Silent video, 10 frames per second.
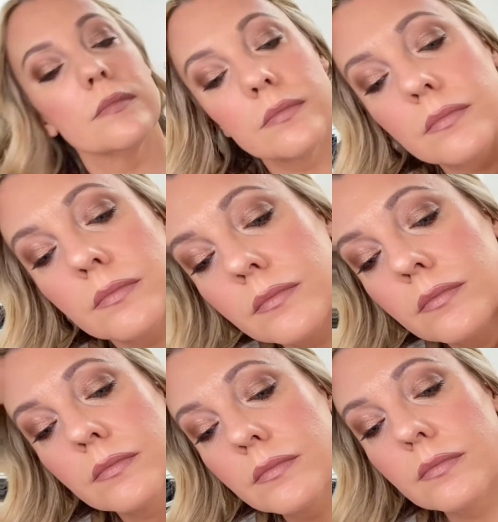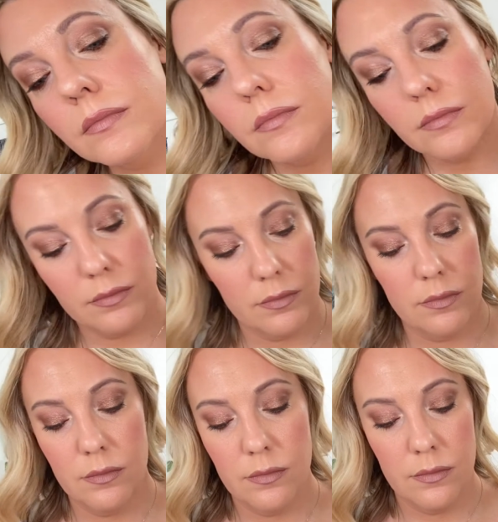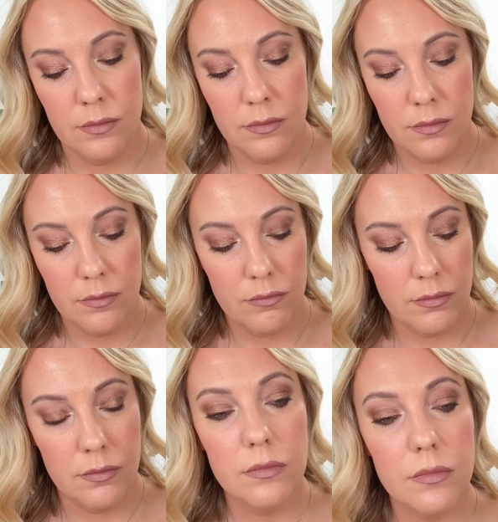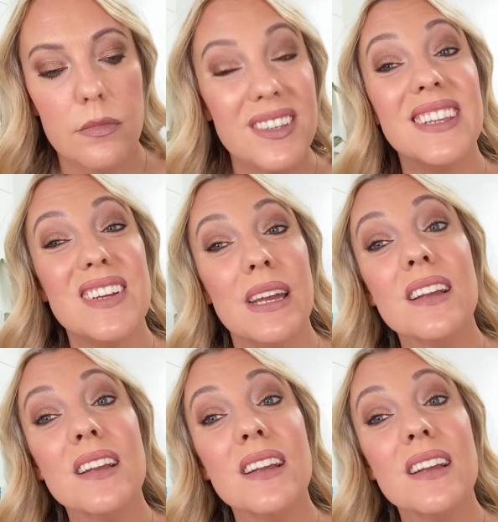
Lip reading: I think I've done about maybe 2 or 3 layers here